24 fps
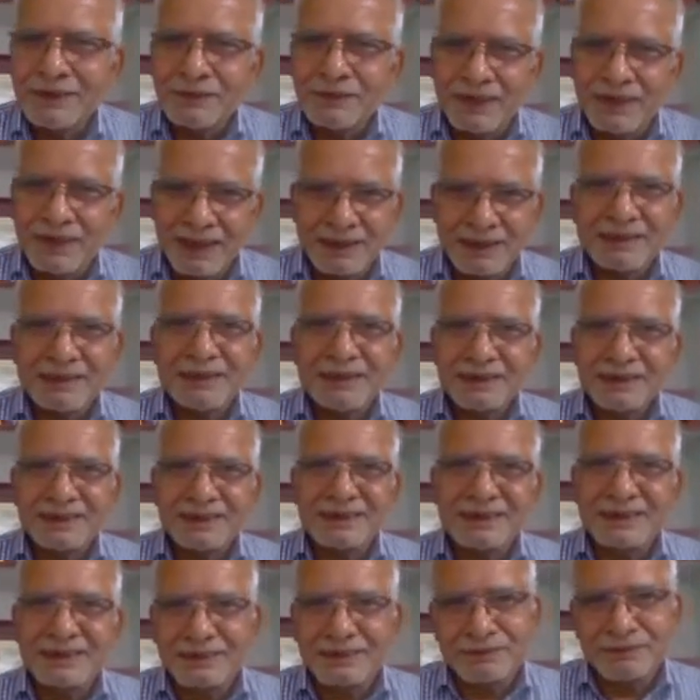Well,
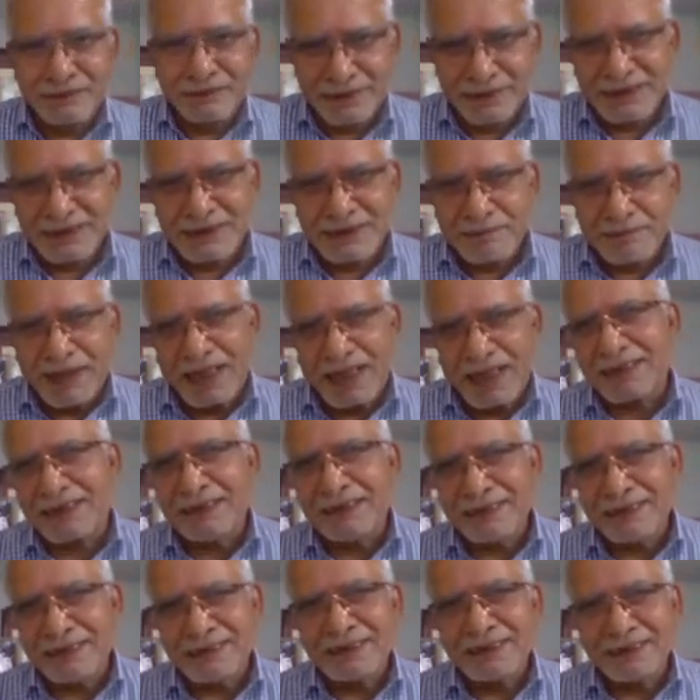this
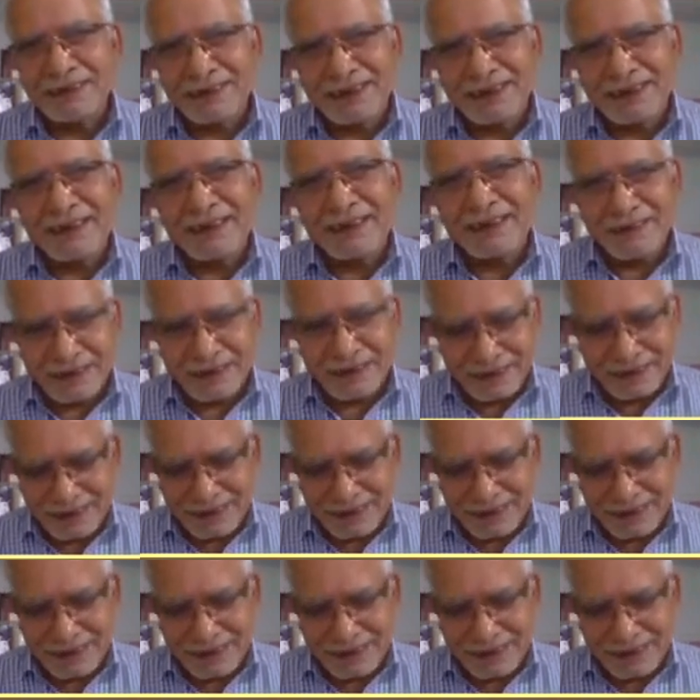battle, the end,